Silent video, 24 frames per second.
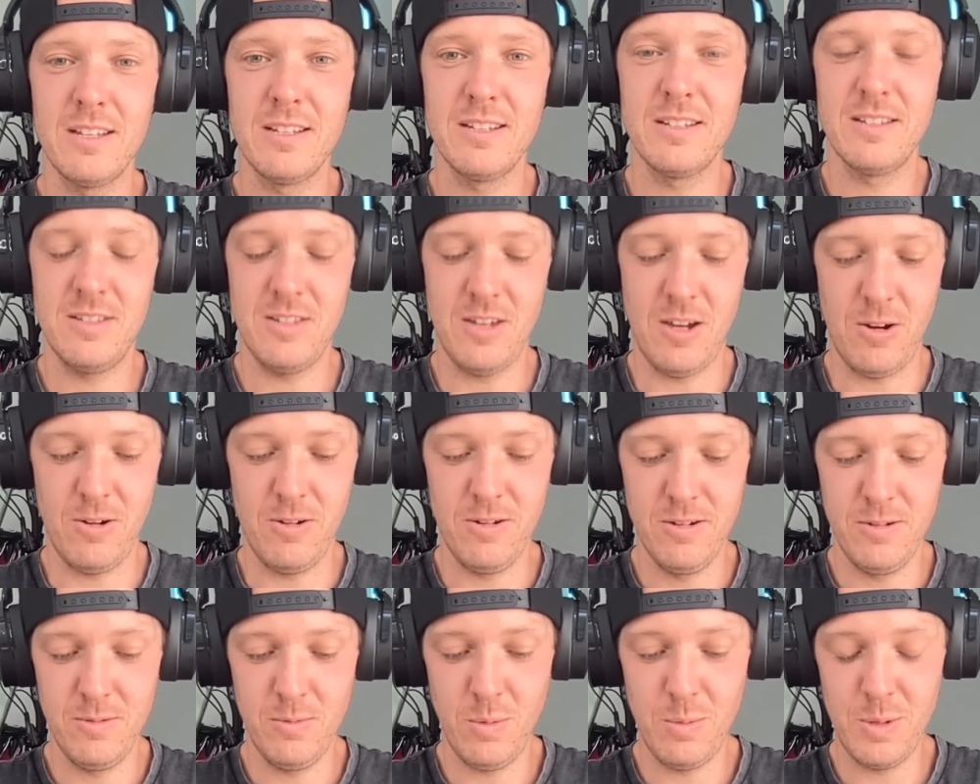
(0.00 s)
So
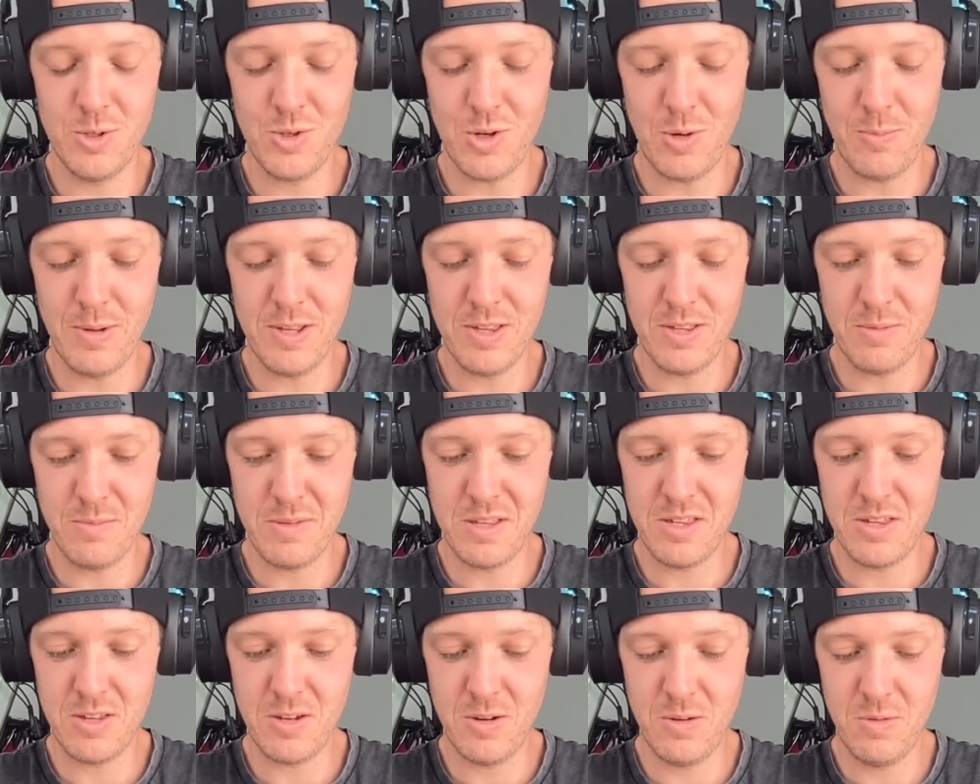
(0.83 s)
we'll be dropping something
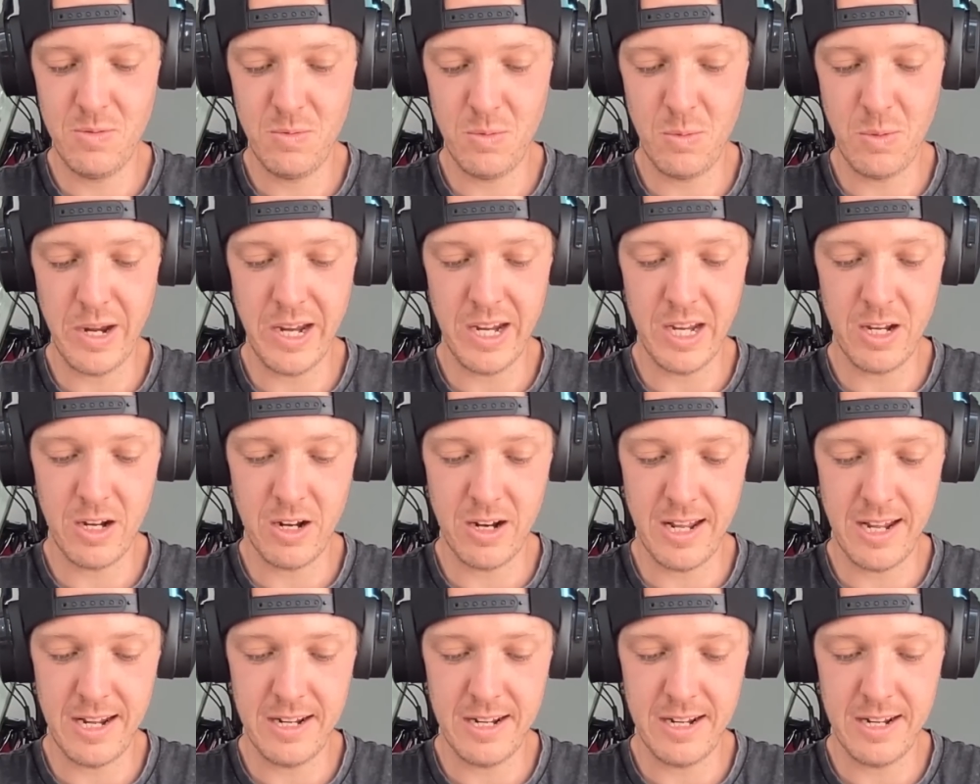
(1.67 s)
soon. We're working on it.